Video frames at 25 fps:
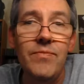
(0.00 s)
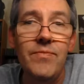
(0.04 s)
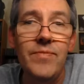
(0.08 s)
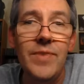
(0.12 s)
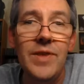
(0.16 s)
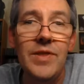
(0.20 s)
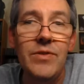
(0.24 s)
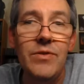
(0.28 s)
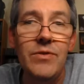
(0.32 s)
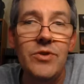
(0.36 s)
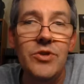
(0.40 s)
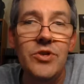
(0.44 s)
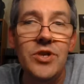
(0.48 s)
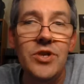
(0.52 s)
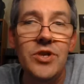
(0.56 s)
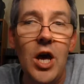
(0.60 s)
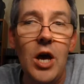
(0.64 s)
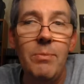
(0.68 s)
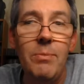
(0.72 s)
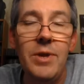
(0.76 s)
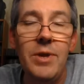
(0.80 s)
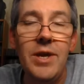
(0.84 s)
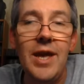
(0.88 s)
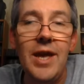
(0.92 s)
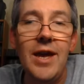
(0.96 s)
that they're just
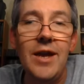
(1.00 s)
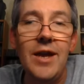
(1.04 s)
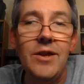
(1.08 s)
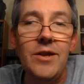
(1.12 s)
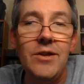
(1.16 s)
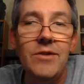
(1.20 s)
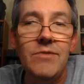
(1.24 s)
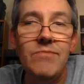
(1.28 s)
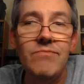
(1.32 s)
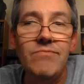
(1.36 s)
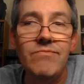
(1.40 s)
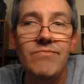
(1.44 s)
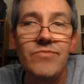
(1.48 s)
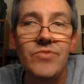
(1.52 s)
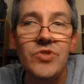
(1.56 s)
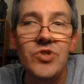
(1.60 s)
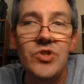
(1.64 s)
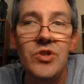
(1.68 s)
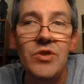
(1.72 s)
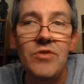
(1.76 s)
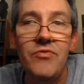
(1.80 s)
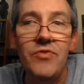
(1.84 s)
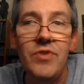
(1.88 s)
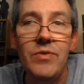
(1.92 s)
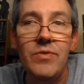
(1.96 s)
copycatting
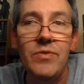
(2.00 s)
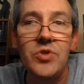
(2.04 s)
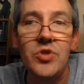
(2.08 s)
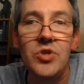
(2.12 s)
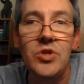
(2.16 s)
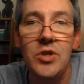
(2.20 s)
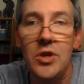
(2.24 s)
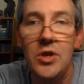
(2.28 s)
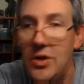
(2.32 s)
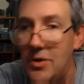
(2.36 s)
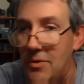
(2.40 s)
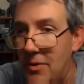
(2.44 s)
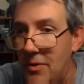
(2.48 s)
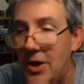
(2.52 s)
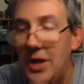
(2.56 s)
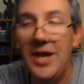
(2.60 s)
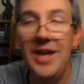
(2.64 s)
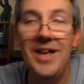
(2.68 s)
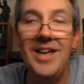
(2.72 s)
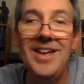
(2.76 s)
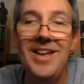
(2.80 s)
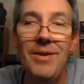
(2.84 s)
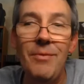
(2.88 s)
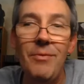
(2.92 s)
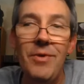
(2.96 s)
stuff that was done
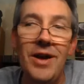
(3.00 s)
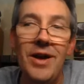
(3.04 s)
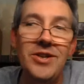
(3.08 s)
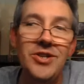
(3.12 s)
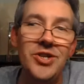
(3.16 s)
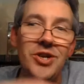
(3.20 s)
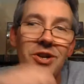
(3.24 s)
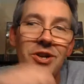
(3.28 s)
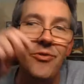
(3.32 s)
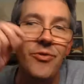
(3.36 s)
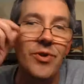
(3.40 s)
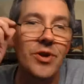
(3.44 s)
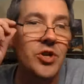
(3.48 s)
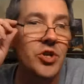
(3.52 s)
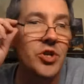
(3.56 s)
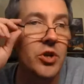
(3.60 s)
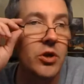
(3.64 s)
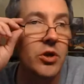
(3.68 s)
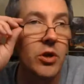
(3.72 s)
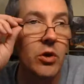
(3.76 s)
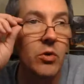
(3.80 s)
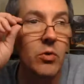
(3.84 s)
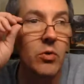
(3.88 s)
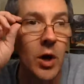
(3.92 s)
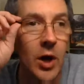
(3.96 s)
a generation
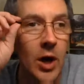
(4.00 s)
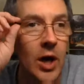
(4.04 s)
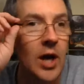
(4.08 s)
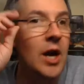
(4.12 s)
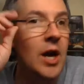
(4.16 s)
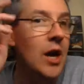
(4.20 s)
ago?